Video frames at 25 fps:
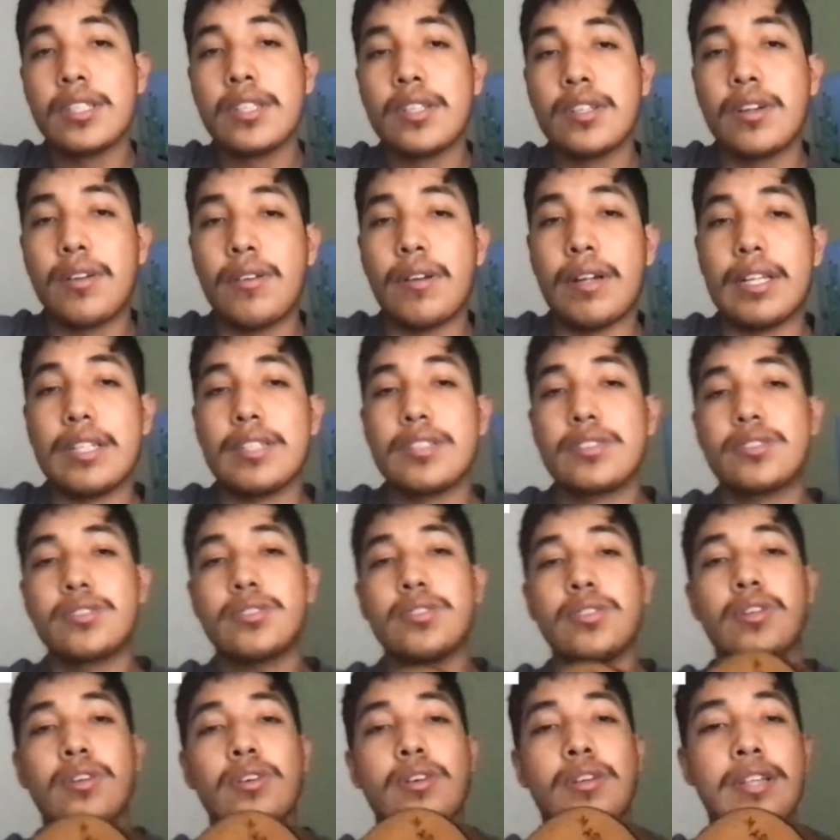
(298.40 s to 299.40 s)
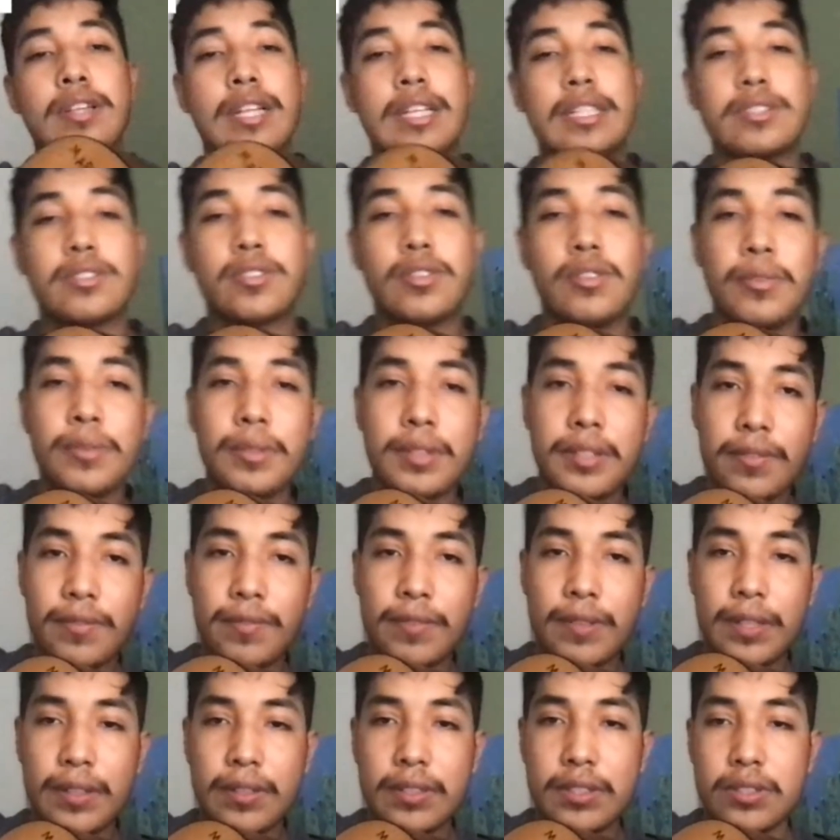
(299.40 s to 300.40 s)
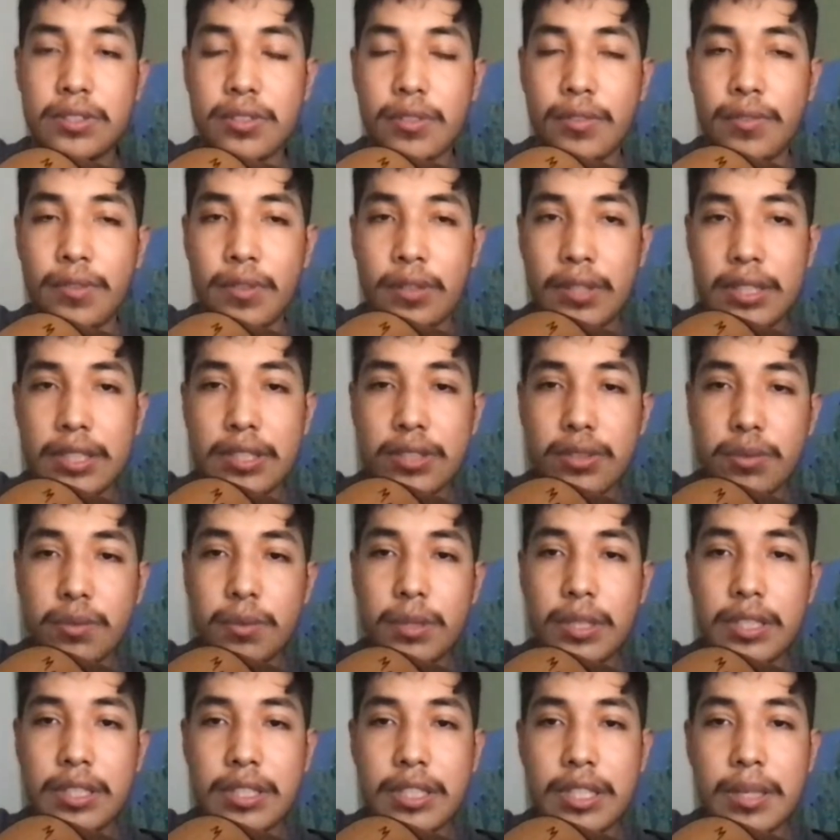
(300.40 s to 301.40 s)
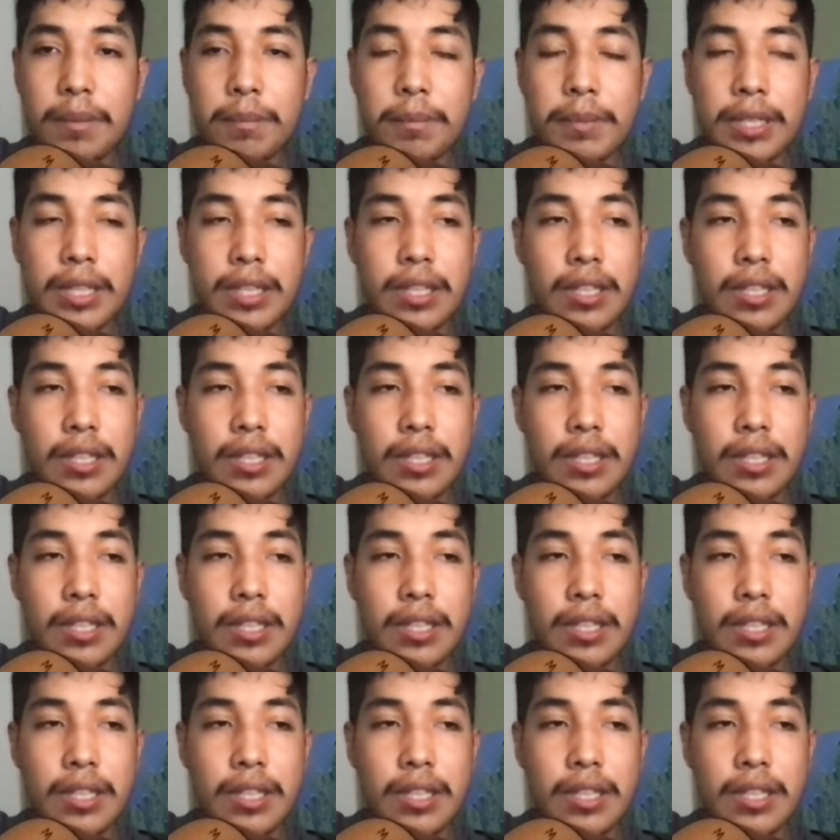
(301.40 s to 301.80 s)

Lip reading: Right, so let's go with the fingers. So for this one, you gotta be